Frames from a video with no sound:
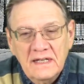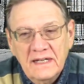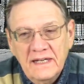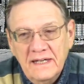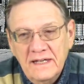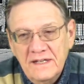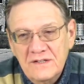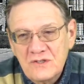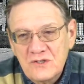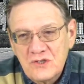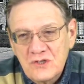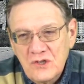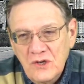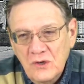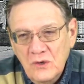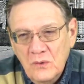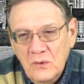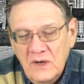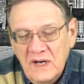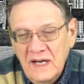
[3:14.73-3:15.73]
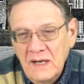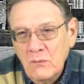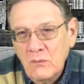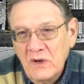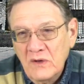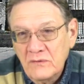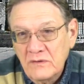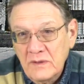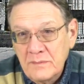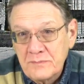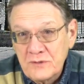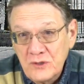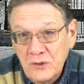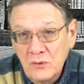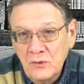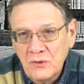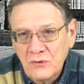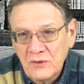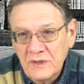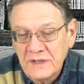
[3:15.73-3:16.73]
And so I wound up
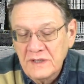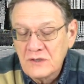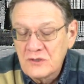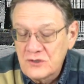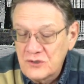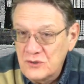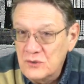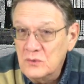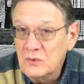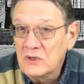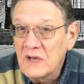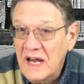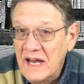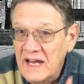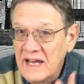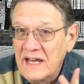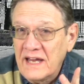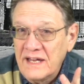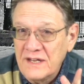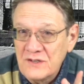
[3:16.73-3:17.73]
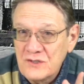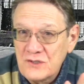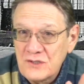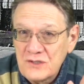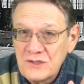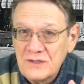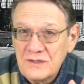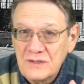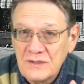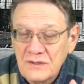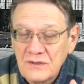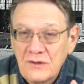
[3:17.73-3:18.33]
tutoring 2 guys